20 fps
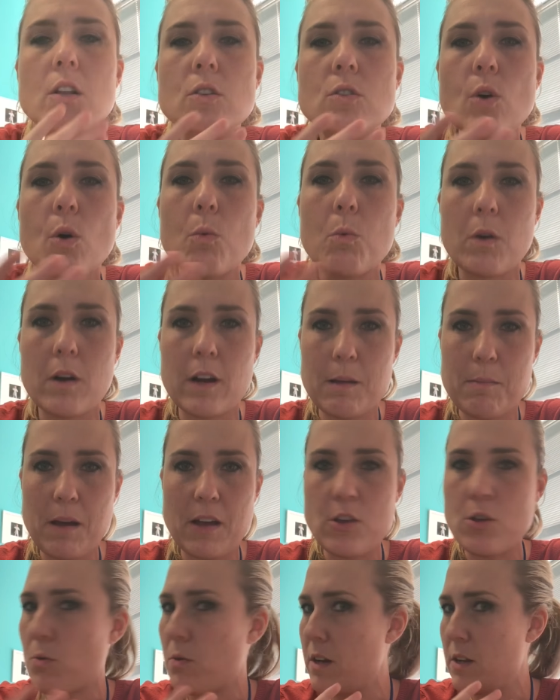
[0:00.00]
Don't worry
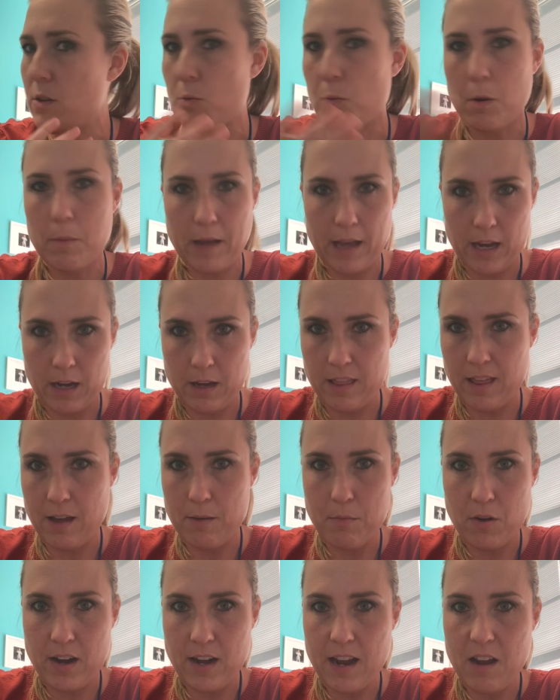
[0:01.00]
about it. You don't need to worry about any of
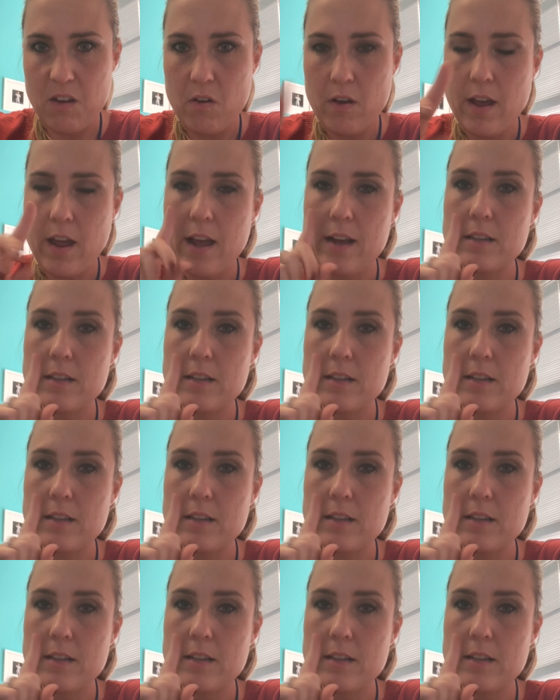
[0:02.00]
that right now,